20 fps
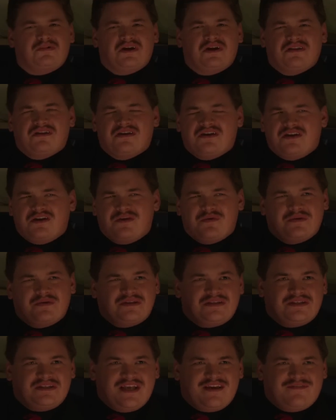But I thought you and
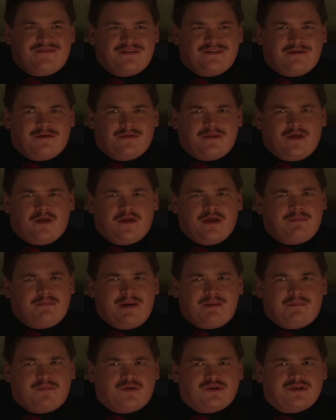Stephen are the only
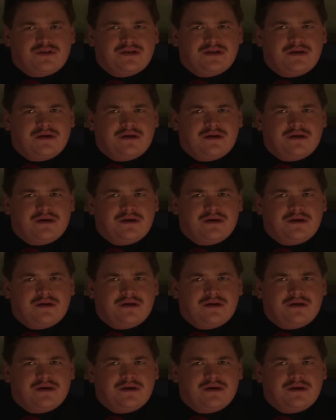members.